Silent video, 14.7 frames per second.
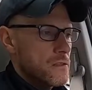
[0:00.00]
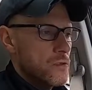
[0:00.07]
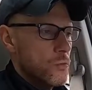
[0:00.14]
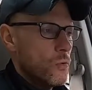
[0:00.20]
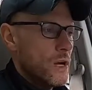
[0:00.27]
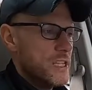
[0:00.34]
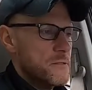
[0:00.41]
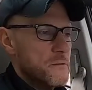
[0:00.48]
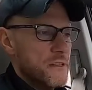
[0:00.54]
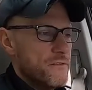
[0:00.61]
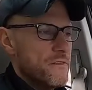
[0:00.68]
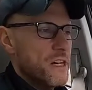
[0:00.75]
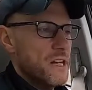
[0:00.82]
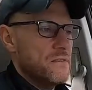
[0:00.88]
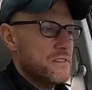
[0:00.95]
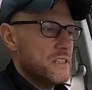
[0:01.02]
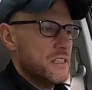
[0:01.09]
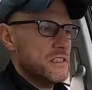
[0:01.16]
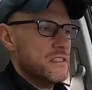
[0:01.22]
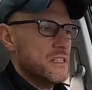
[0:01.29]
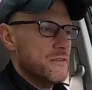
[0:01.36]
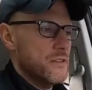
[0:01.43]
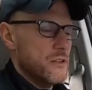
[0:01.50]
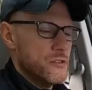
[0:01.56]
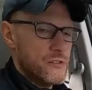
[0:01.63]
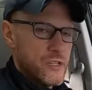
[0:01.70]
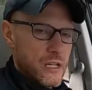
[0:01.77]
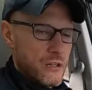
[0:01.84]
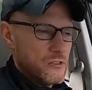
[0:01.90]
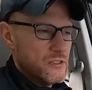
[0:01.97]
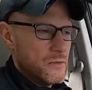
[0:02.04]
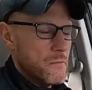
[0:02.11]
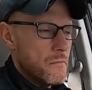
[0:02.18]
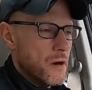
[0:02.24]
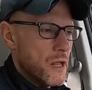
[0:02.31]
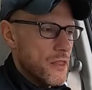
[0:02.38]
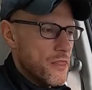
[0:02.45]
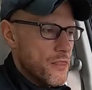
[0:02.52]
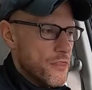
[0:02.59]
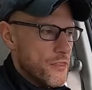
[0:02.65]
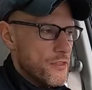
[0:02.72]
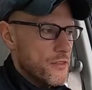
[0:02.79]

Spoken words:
So why spend $500, $600, $700 a month?